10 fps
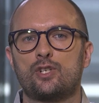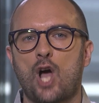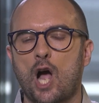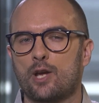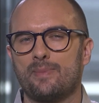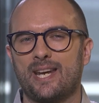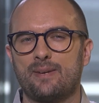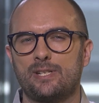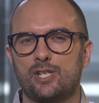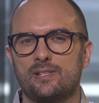document
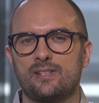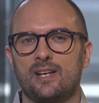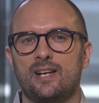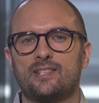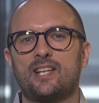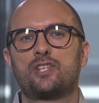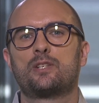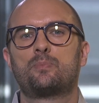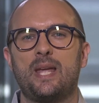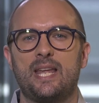images, such as
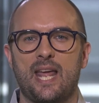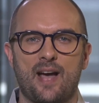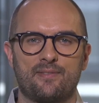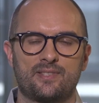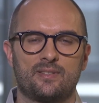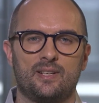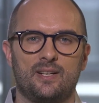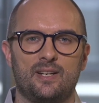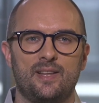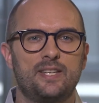PDFs.
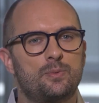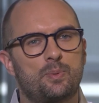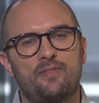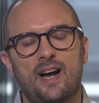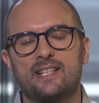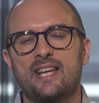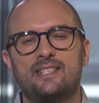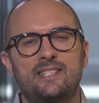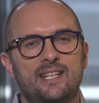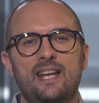This provides a
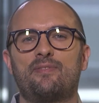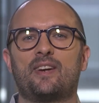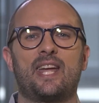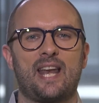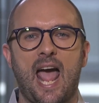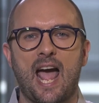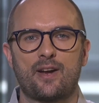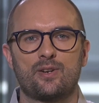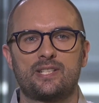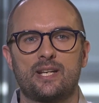significant
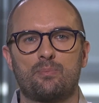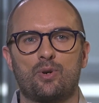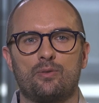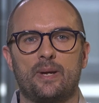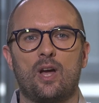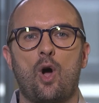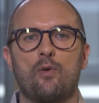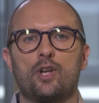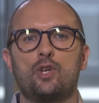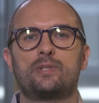accuracy improvement over
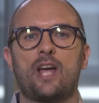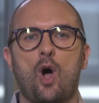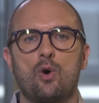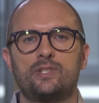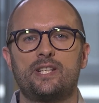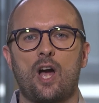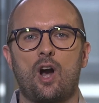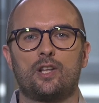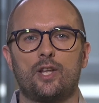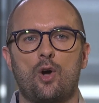using OCR
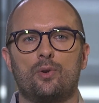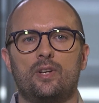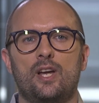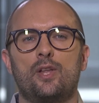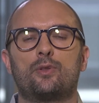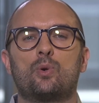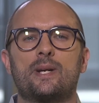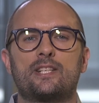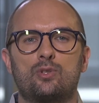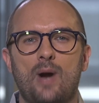alone through
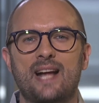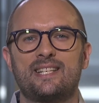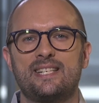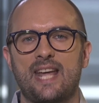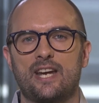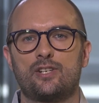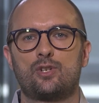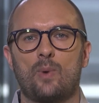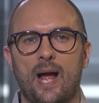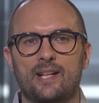extracting data
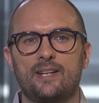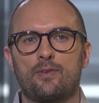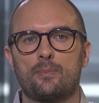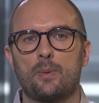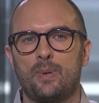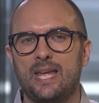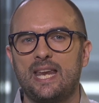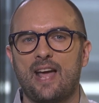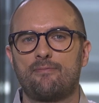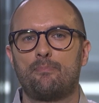directly from the
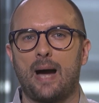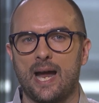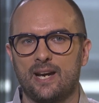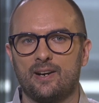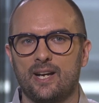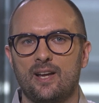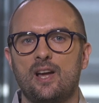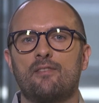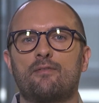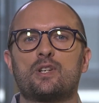PDF binary
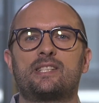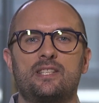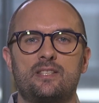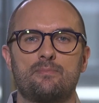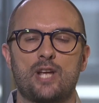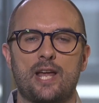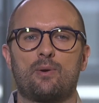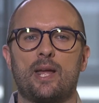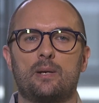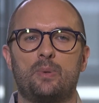for
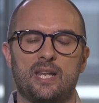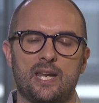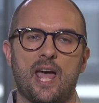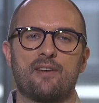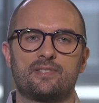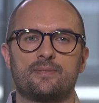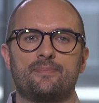system-generated PDFs.